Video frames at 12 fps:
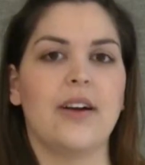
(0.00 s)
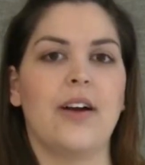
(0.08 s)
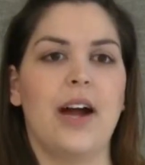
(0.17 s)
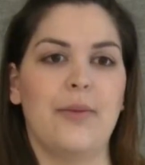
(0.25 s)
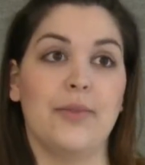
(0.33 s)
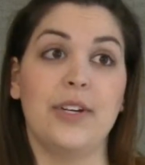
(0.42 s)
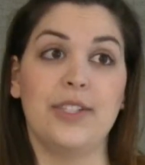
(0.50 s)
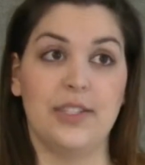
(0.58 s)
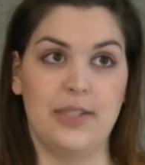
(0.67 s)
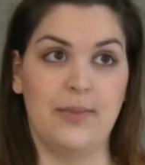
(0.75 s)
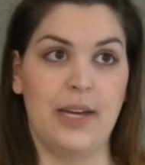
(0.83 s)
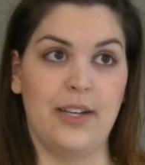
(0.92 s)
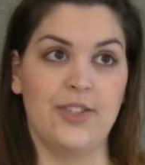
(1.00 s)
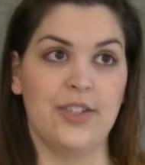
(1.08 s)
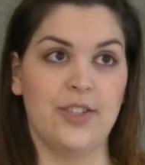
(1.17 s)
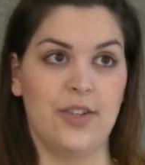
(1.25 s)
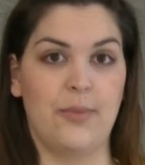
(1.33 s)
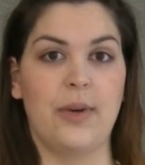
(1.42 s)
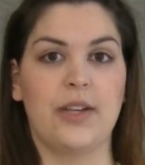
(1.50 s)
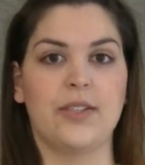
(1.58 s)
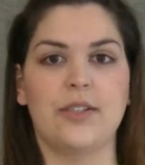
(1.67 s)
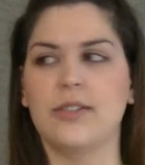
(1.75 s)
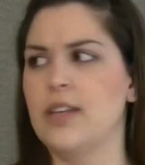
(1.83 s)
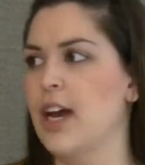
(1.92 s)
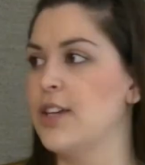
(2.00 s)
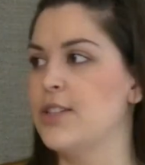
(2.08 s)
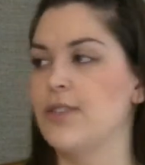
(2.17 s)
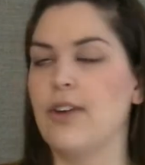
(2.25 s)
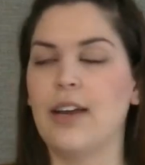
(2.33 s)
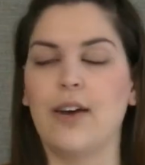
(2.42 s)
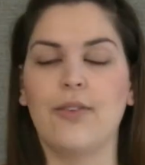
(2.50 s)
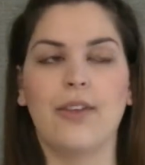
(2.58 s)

our operations manager, took pictures actually right out